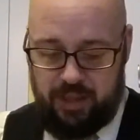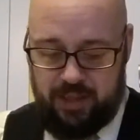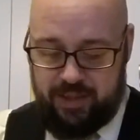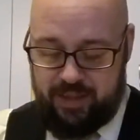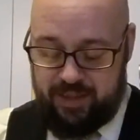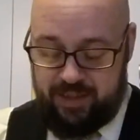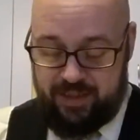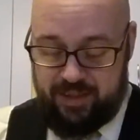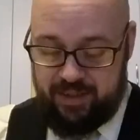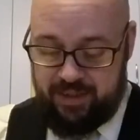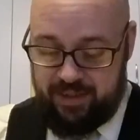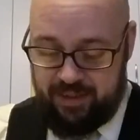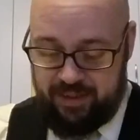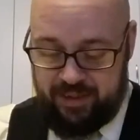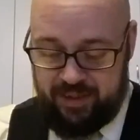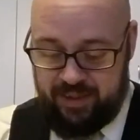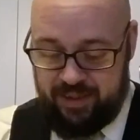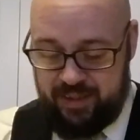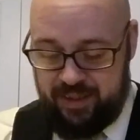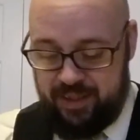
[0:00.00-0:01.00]
This is
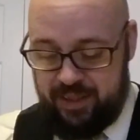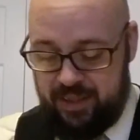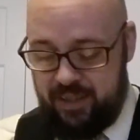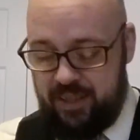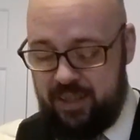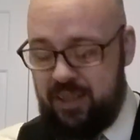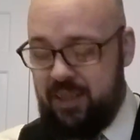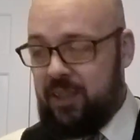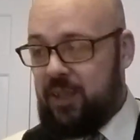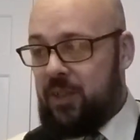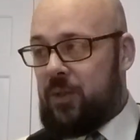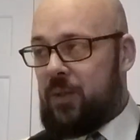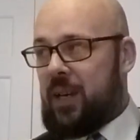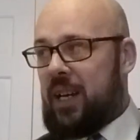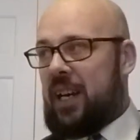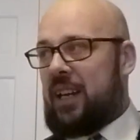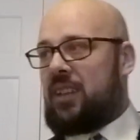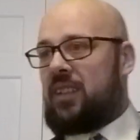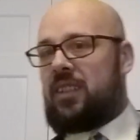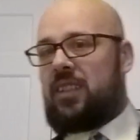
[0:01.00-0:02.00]

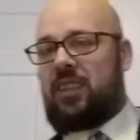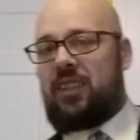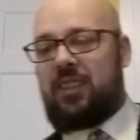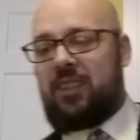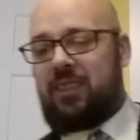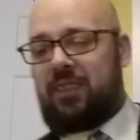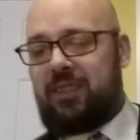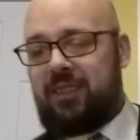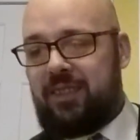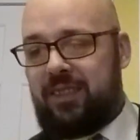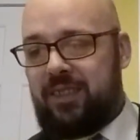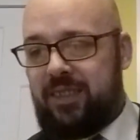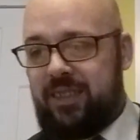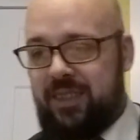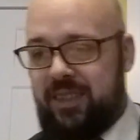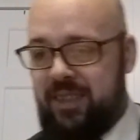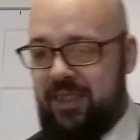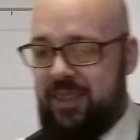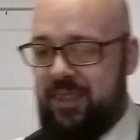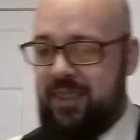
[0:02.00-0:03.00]
okay.
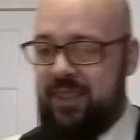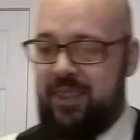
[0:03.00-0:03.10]
This,